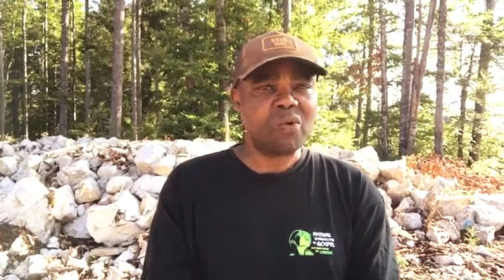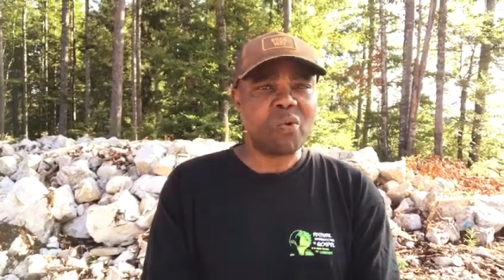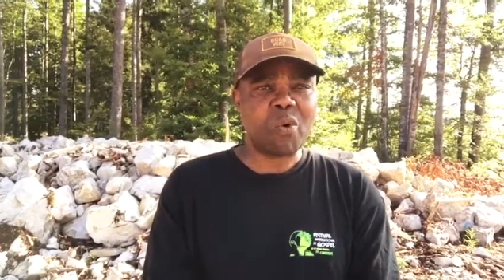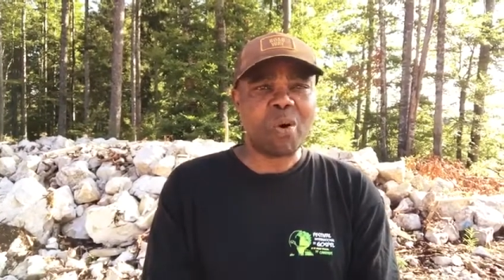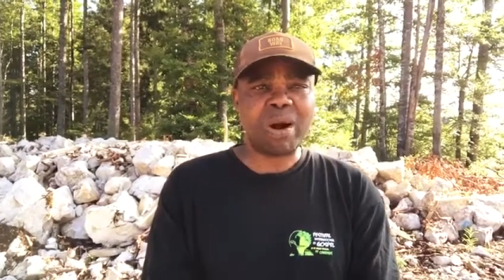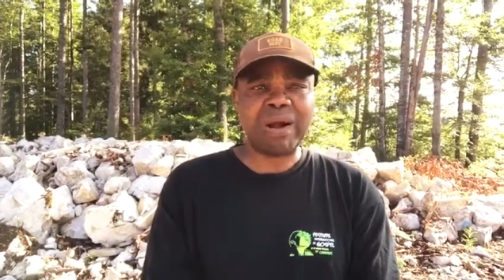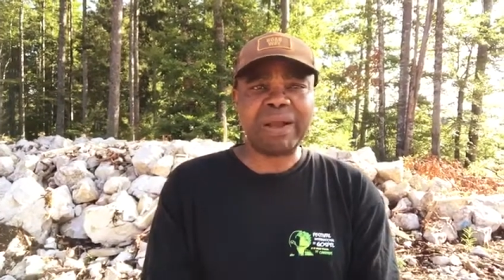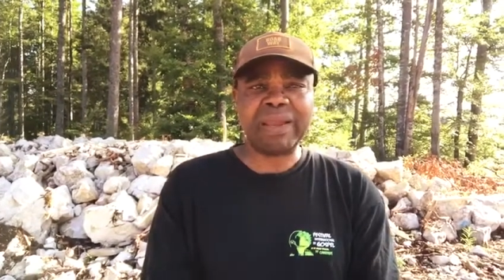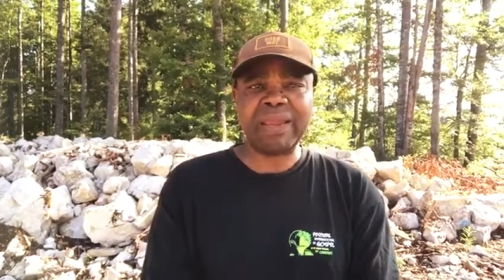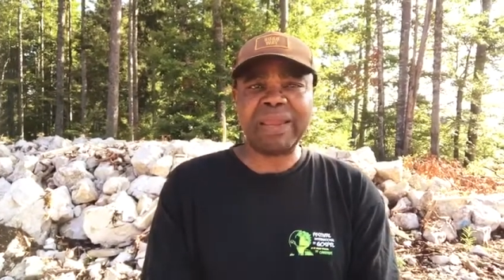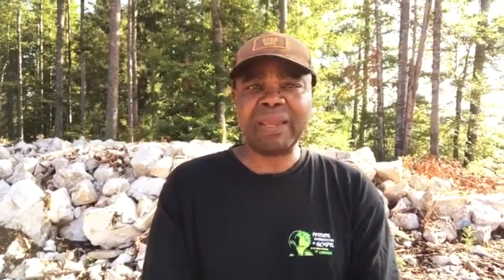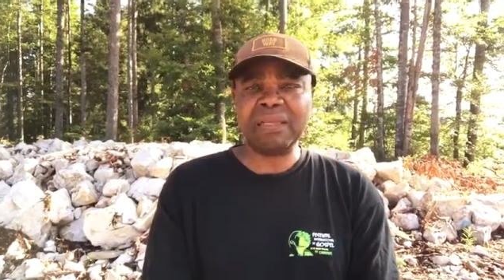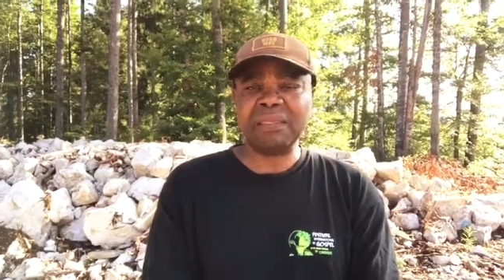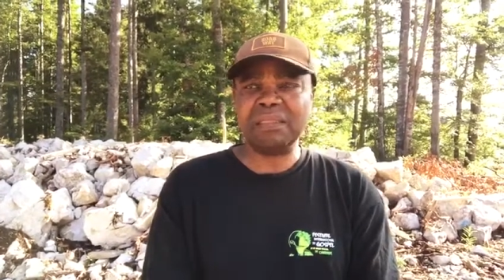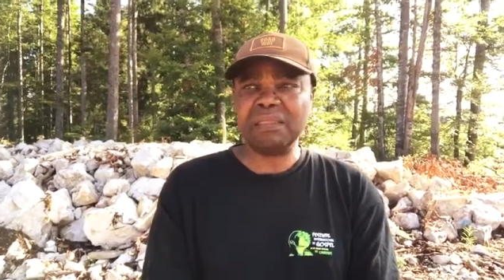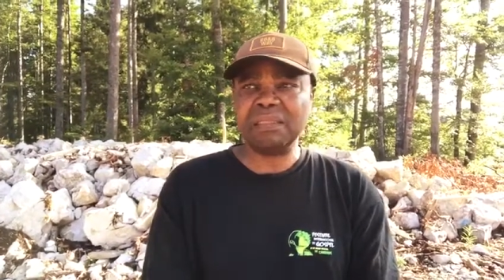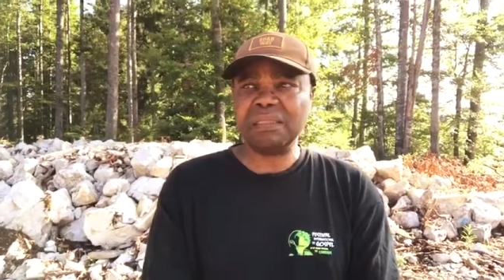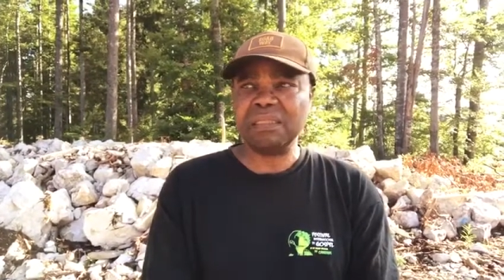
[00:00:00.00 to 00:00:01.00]

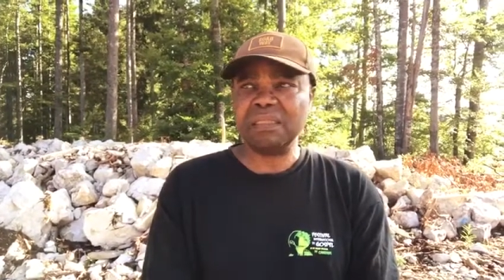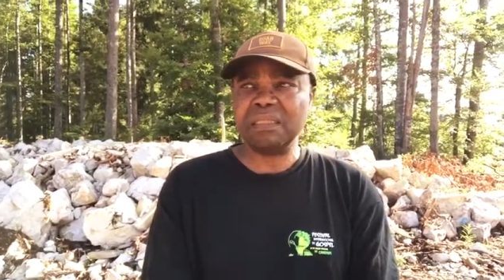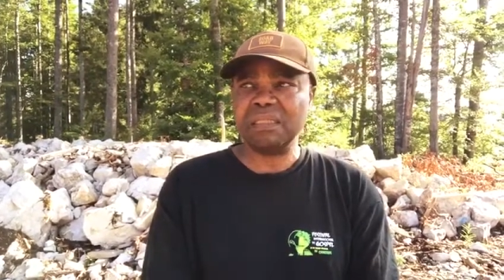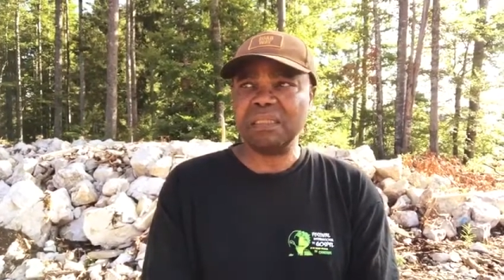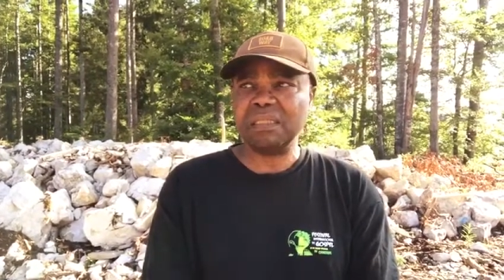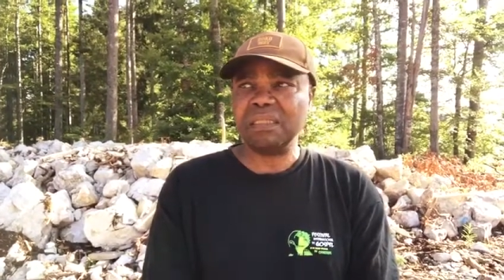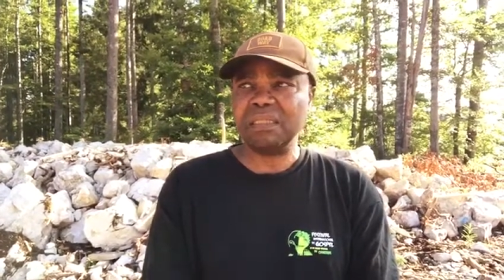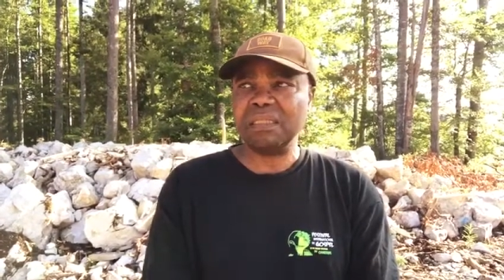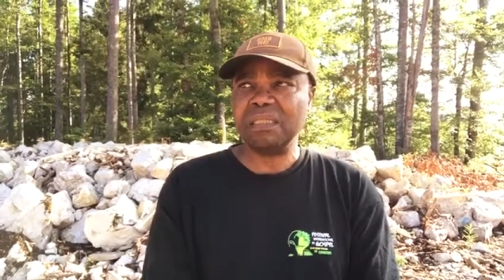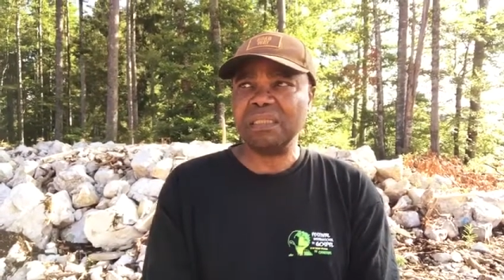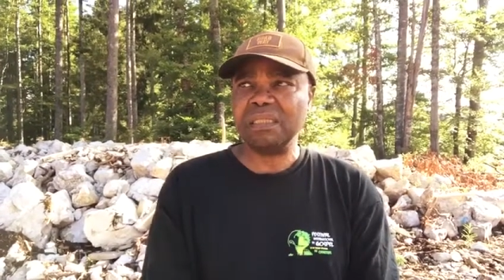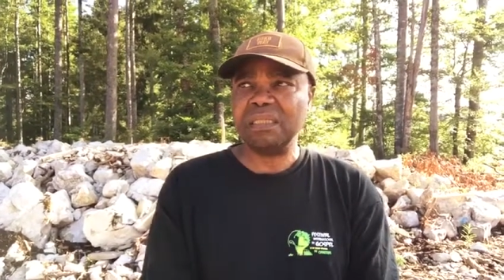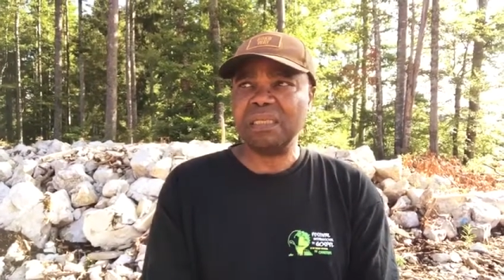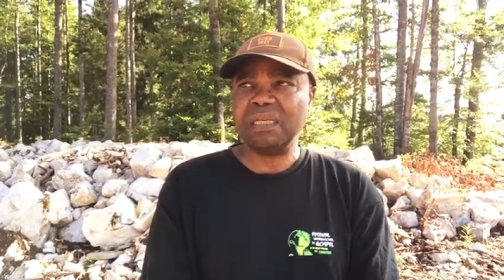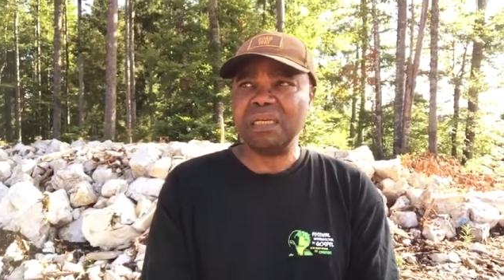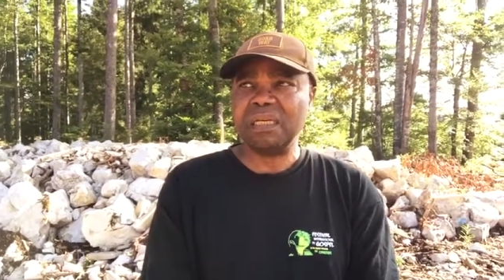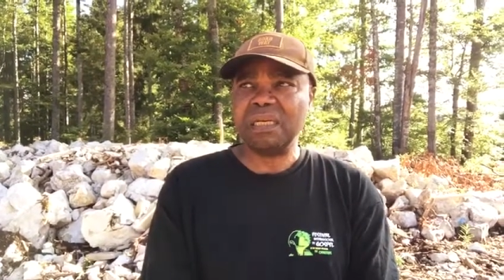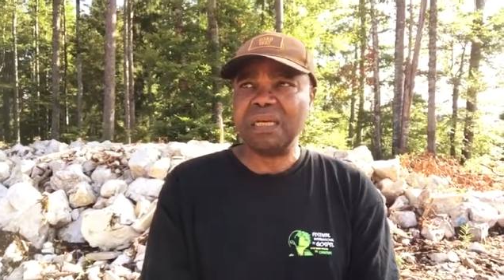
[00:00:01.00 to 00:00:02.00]
quiet,
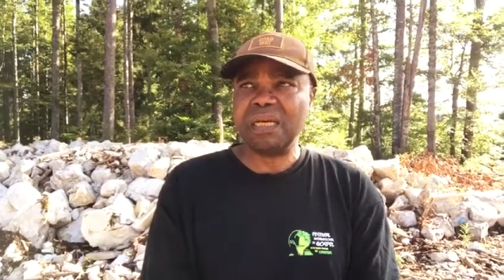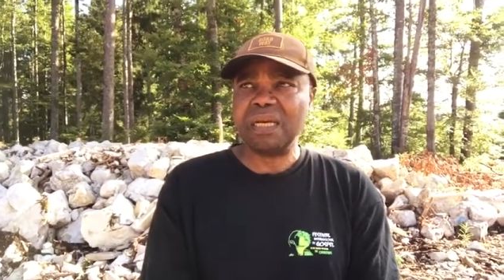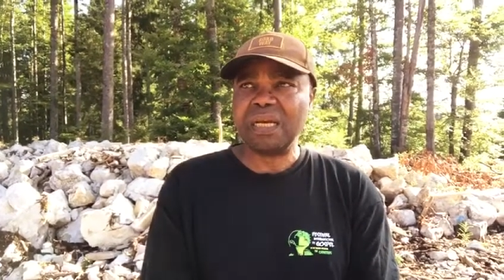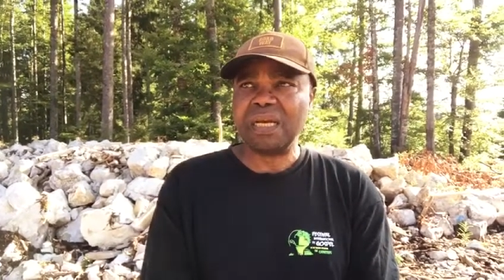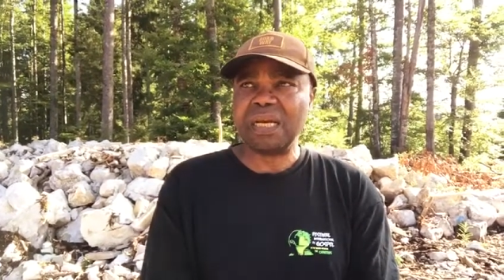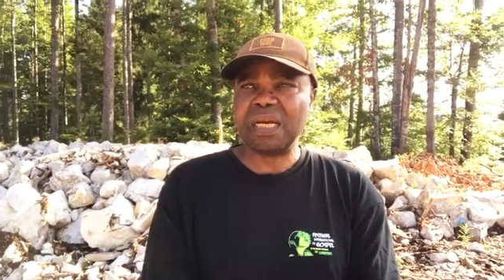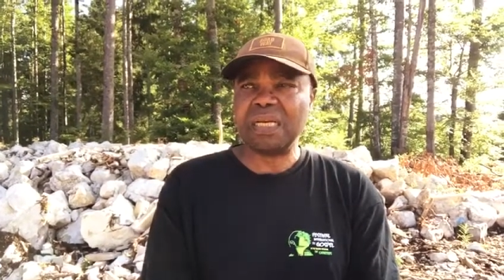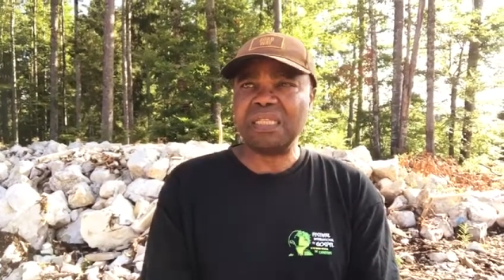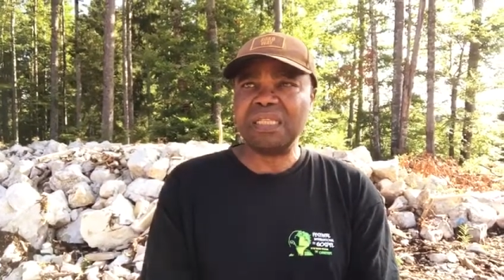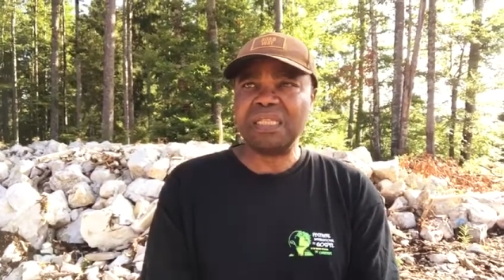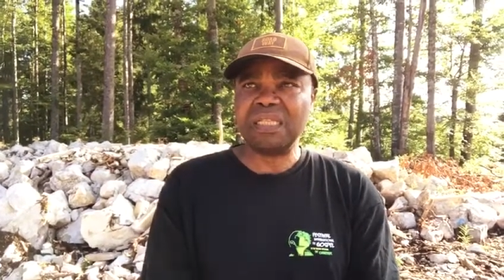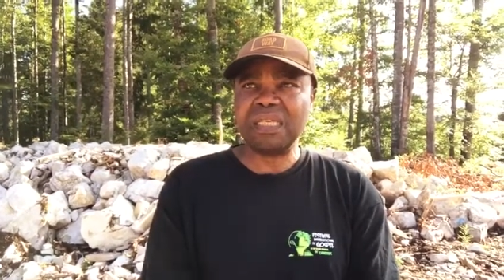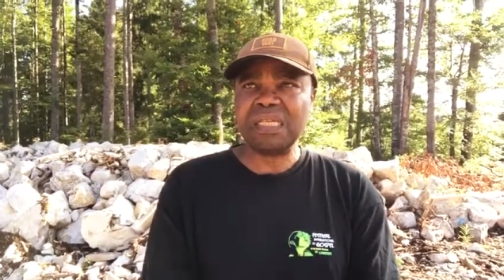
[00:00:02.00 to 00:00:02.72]
and